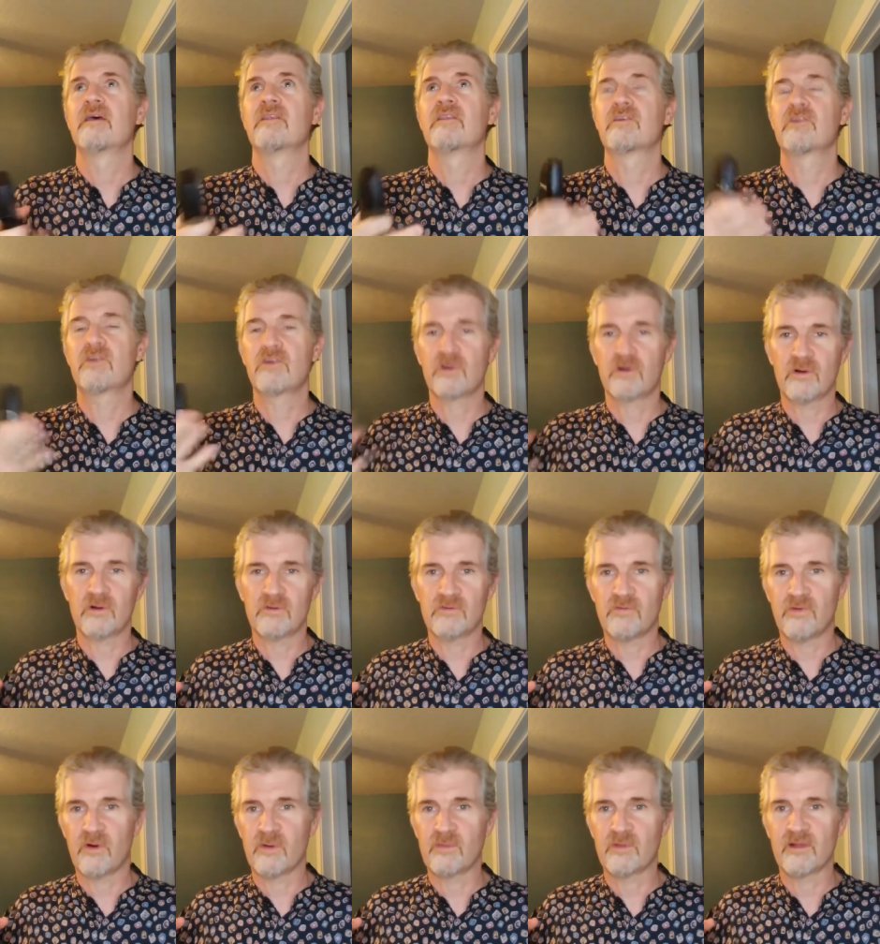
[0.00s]
the current
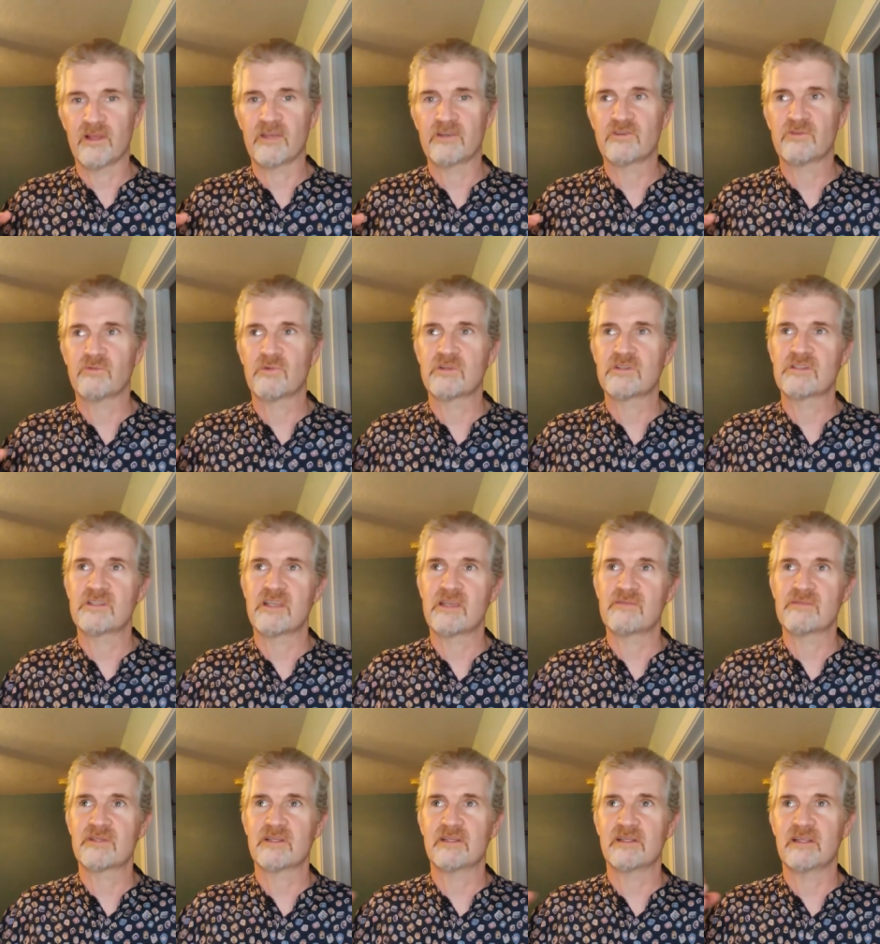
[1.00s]
formulation, which
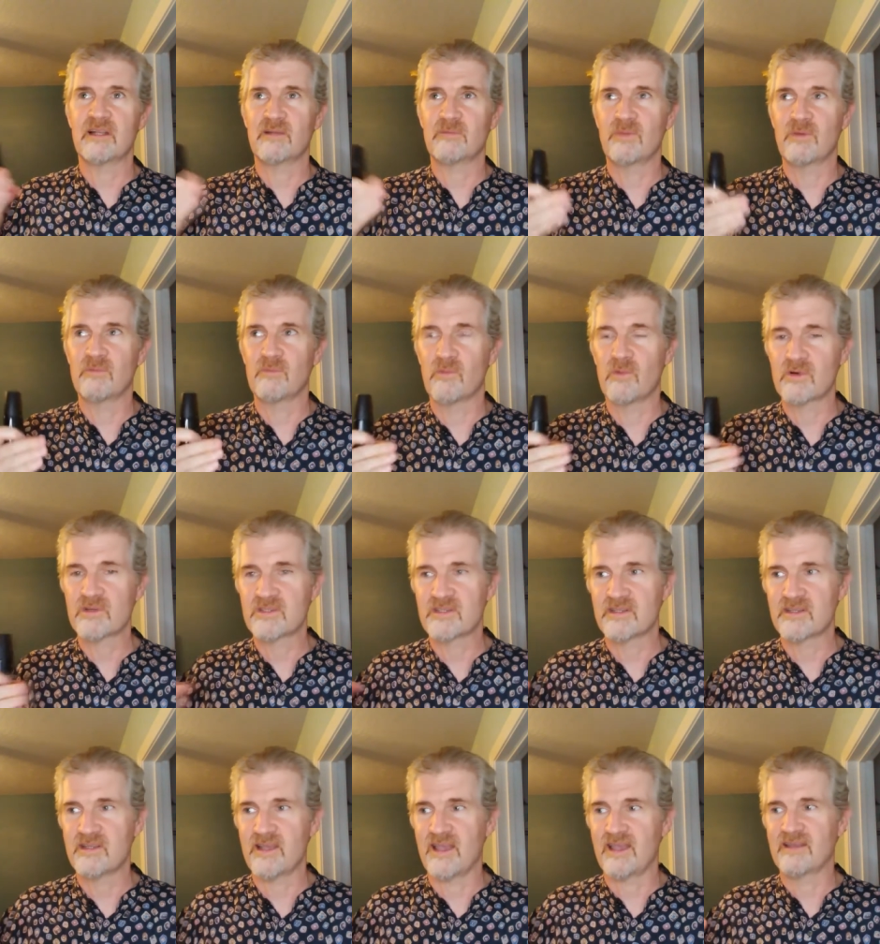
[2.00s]
seems a little bit more
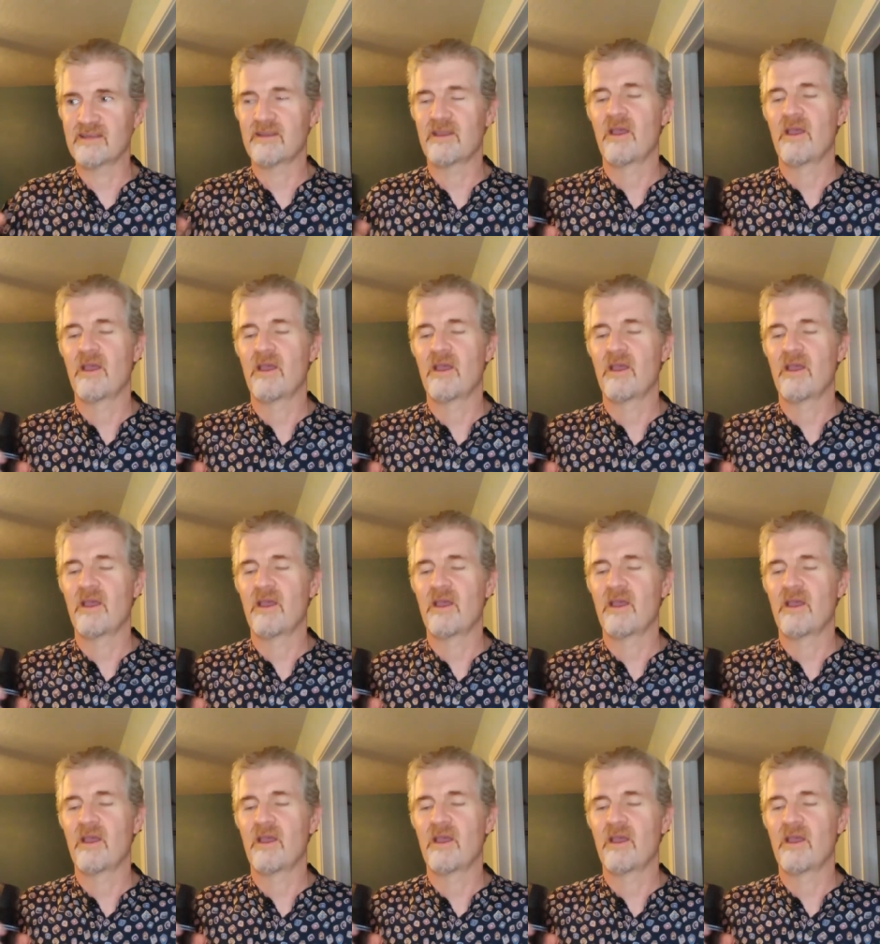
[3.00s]
sedate,